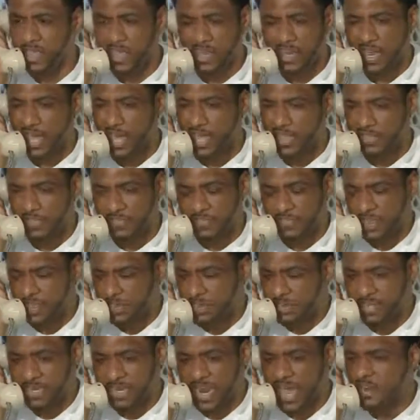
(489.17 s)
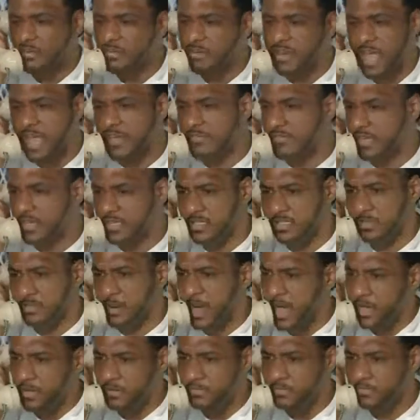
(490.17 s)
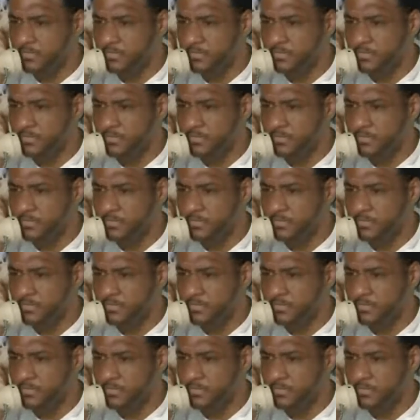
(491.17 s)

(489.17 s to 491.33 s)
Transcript: and how you feel. And I don't have any spite.